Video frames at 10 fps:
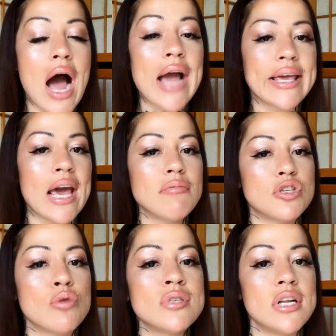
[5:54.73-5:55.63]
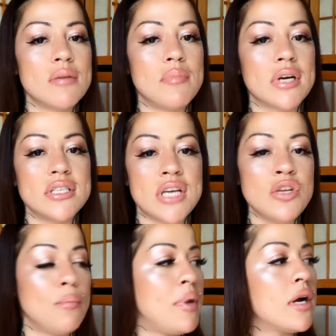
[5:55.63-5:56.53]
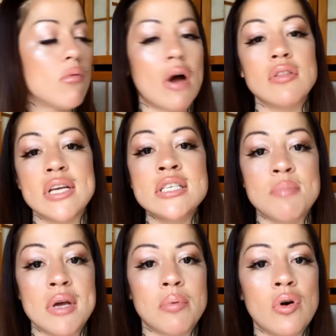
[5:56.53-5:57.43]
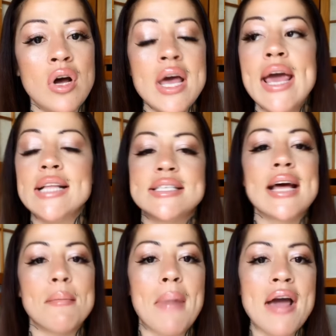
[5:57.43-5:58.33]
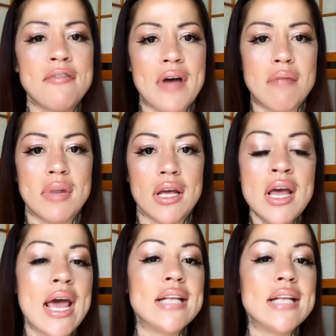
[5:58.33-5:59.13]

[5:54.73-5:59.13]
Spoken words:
I kept choosing to continue being around these people instead of my family,